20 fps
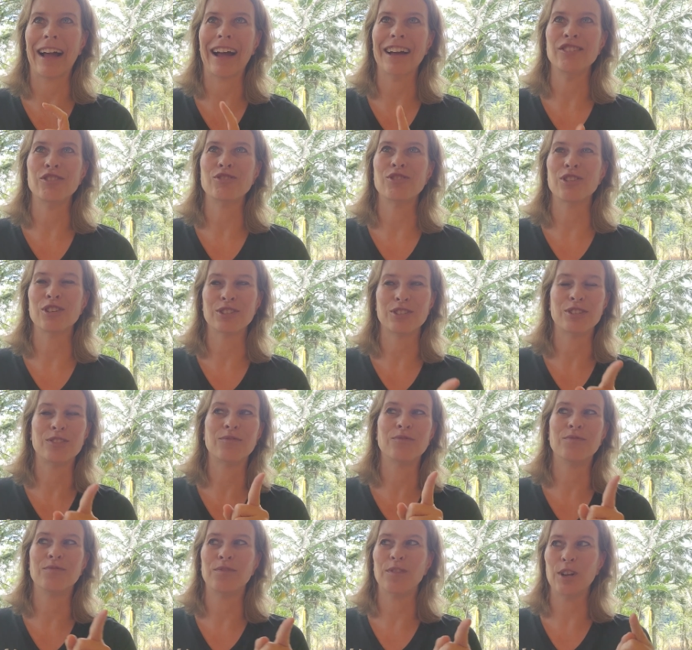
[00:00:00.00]
I just
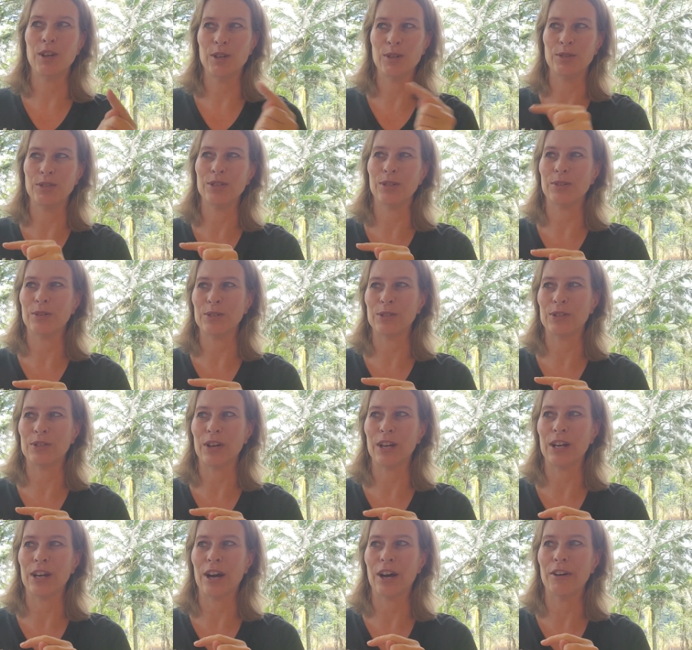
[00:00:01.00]
flew to Costa
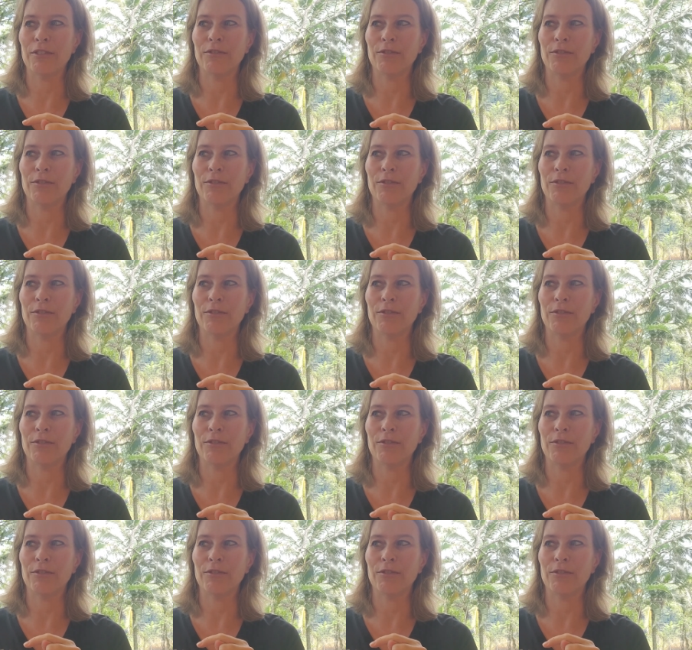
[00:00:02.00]
Rica